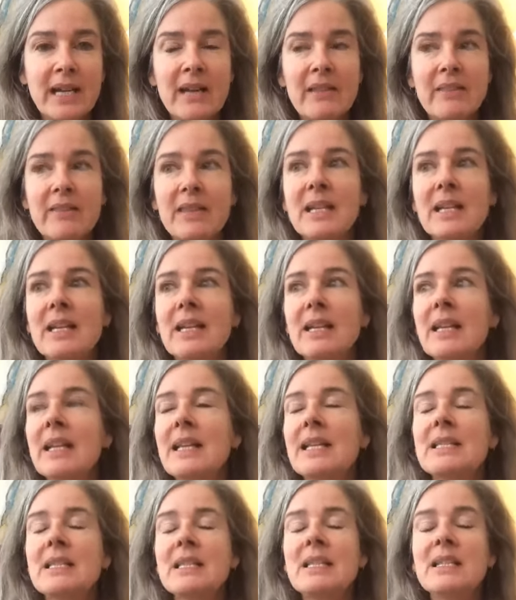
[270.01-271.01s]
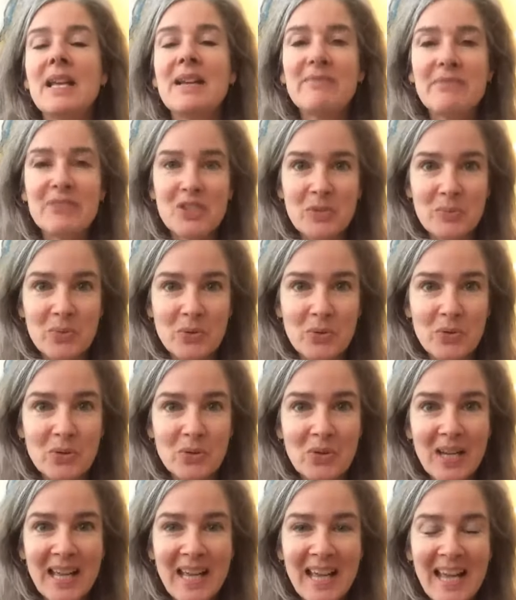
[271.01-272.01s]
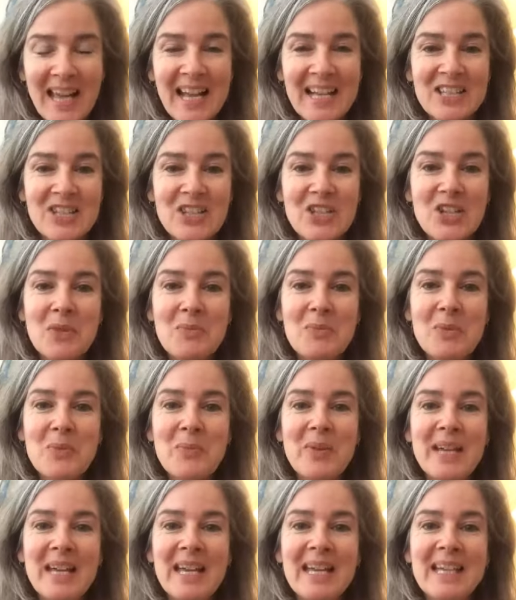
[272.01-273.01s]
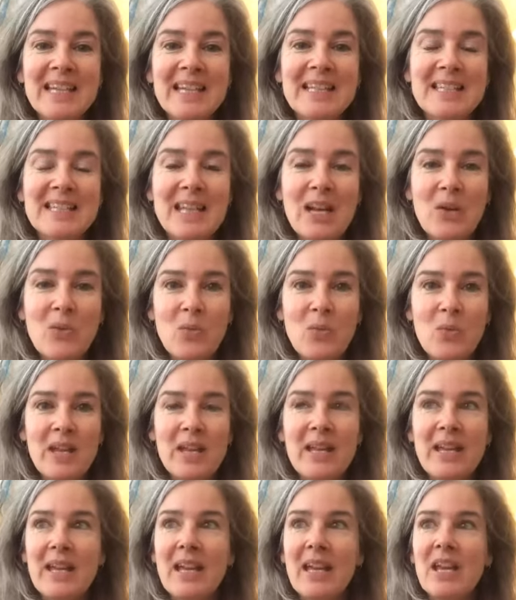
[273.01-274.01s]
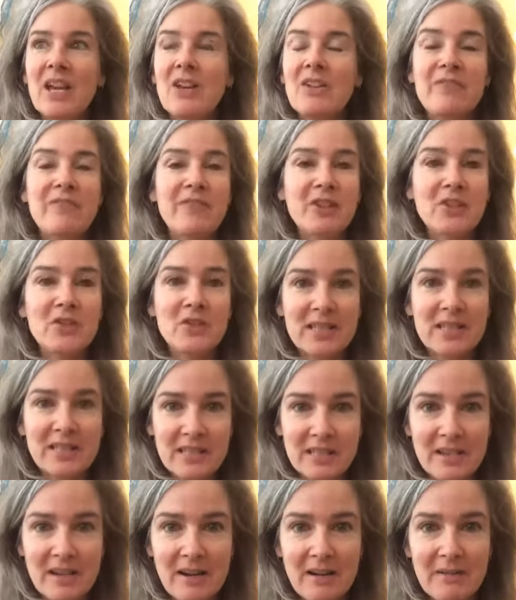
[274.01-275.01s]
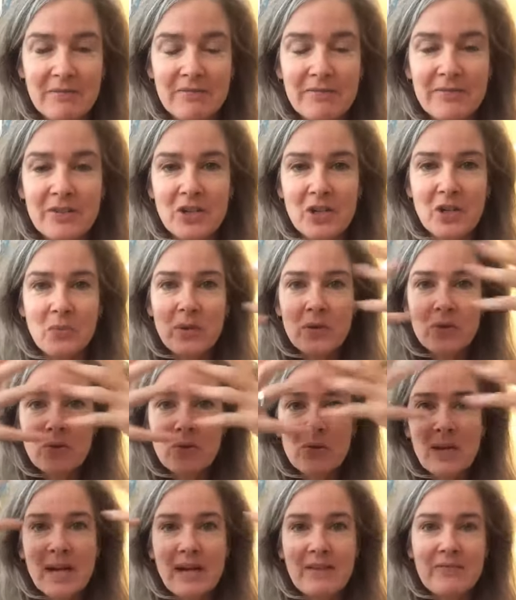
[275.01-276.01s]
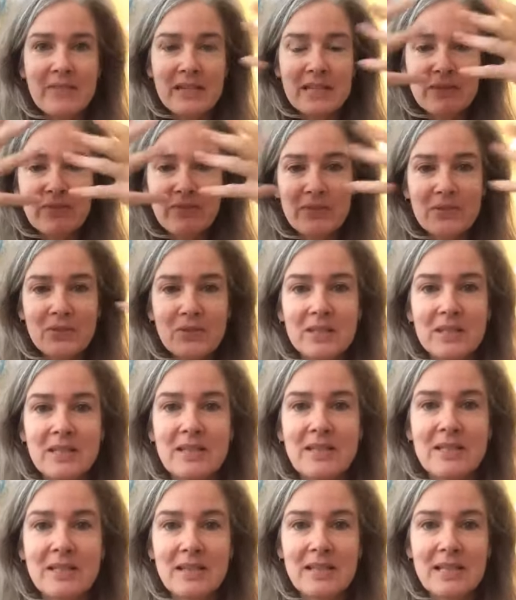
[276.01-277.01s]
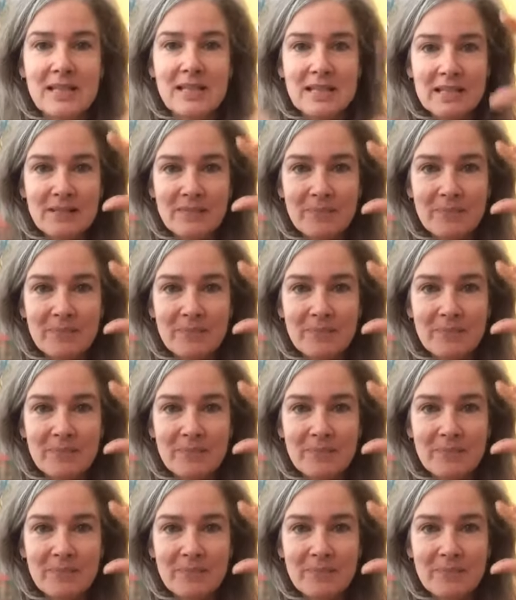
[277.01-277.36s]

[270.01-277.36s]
I think it's inevitable as human beings that we filter stuff. You know, we all have these filters and these